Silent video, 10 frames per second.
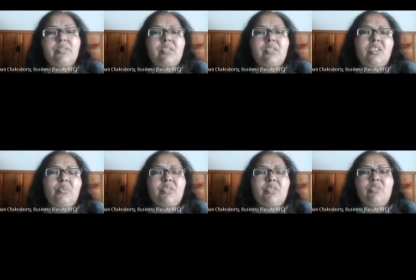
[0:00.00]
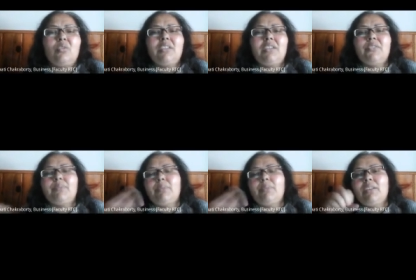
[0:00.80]
it's your local newspaper,
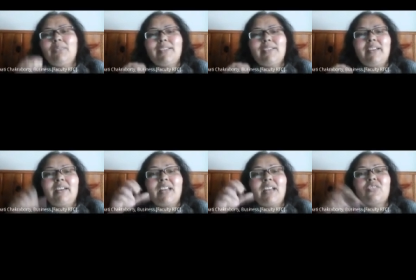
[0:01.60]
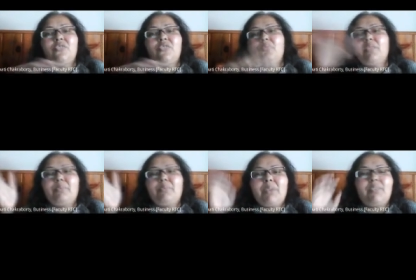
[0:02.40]
limited area national
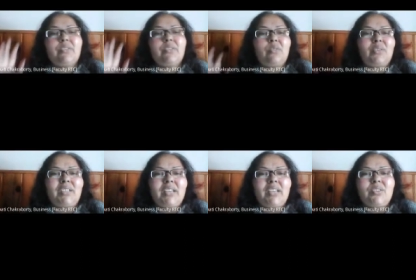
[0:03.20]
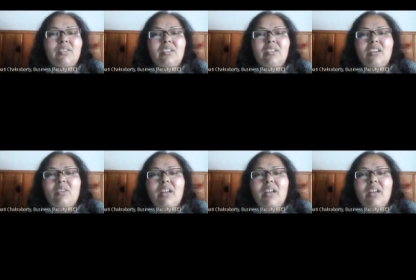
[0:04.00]
newspapers throughout the nation, right?